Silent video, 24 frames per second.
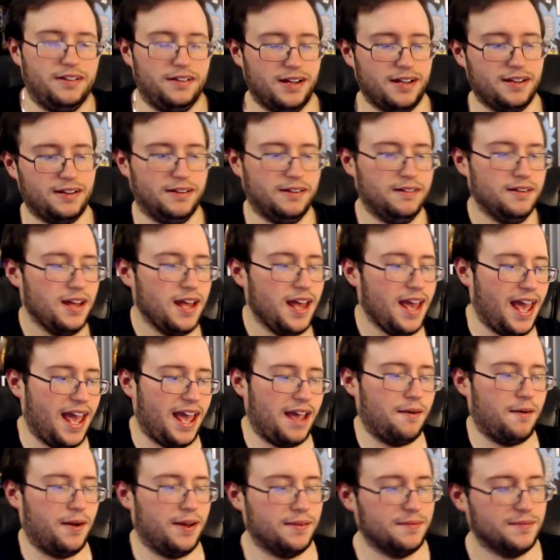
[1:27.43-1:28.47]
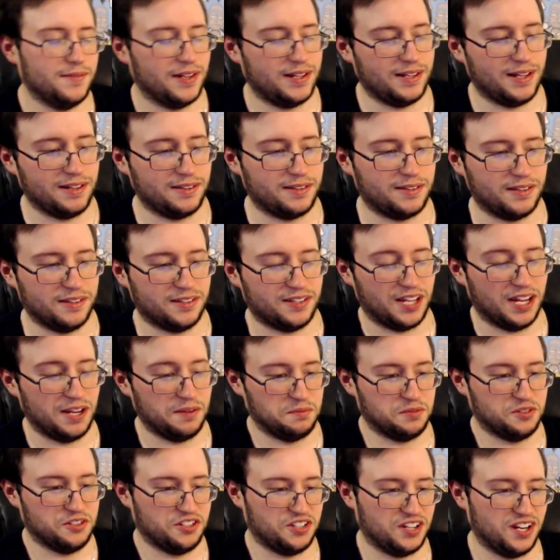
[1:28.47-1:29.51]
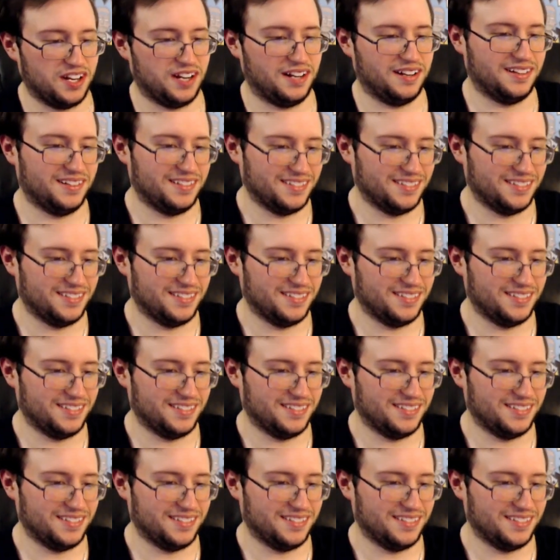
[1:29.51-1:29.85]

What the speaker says: I don't know. Anyway, and that's the same shit.